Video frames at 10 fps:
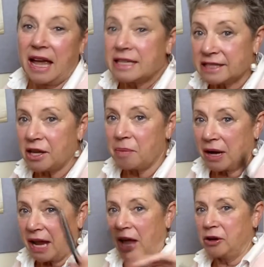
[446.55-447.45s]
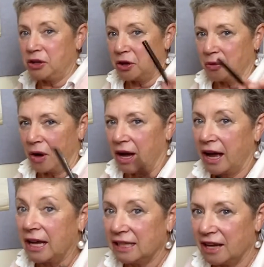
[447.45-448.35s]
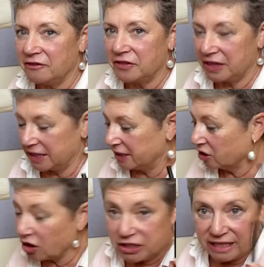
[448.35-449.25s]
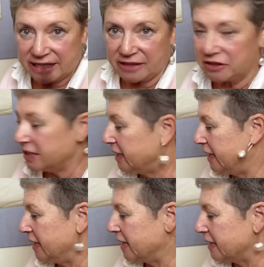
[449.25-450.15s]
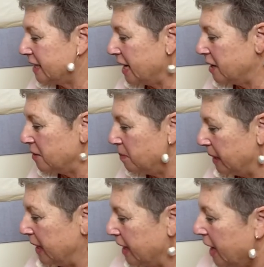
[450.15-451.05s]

So by now you know why I love the Conte 1710B.